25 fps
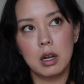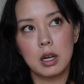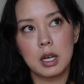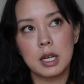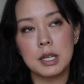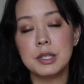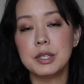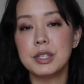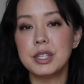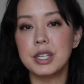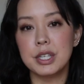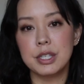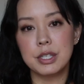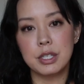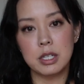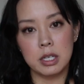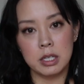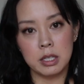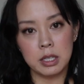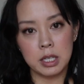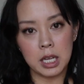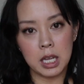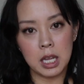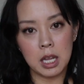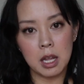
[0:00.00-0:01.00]

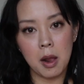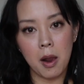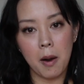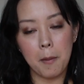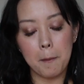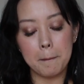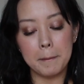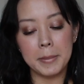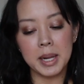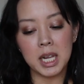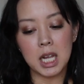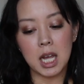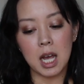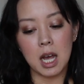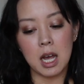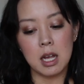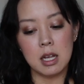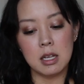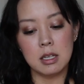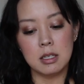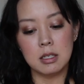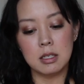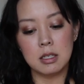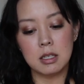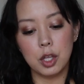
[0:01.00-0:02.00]
consistently,
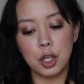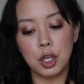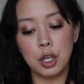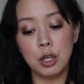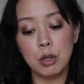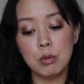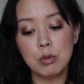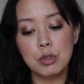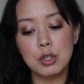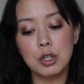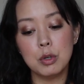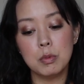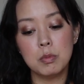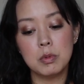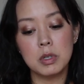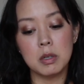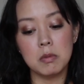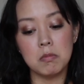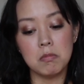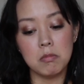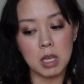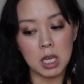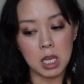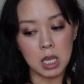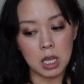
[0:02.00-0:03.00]
because YouTube
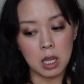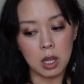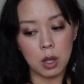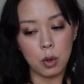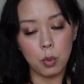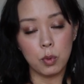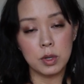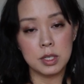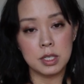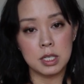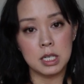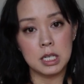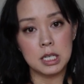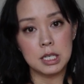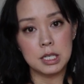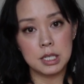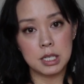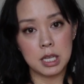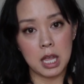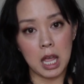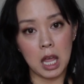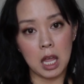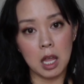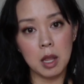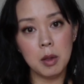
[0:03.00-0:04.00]
to me was an
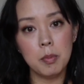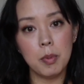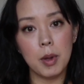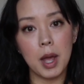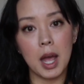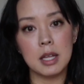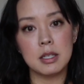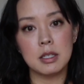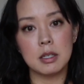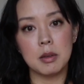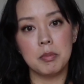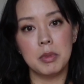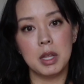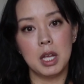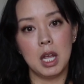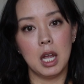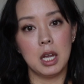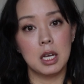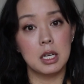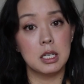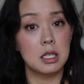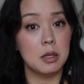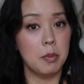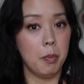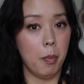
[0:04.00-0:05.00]
escape and something
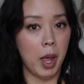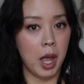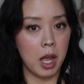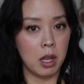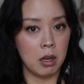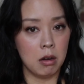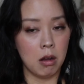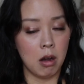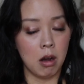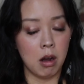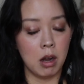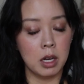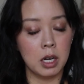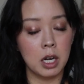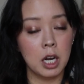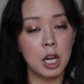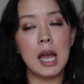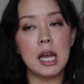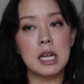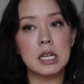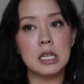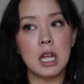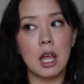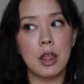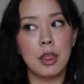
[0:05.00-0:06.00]
I could depend on.
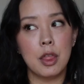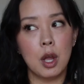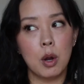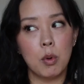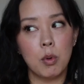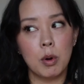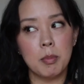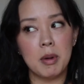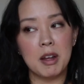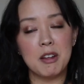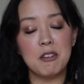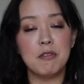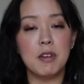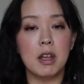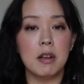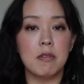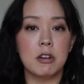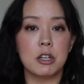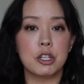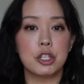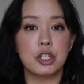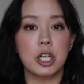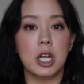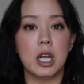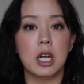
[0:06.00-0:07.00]
And there were my
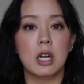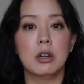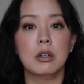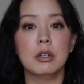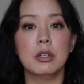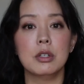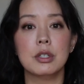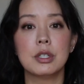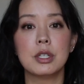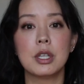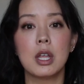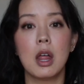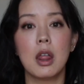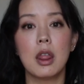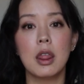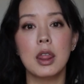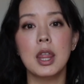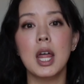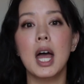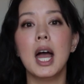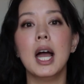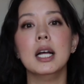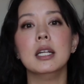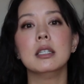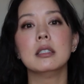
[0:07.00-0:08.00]
favorite channels
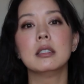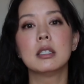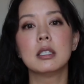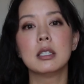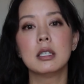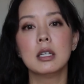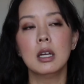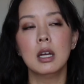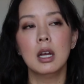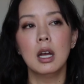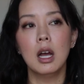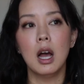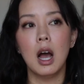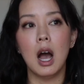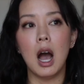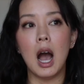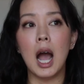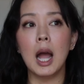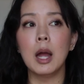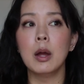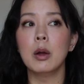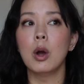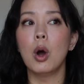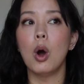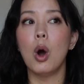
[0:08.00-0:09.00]
that
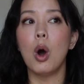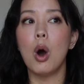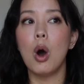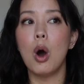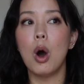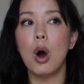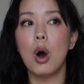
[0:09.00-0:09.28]
I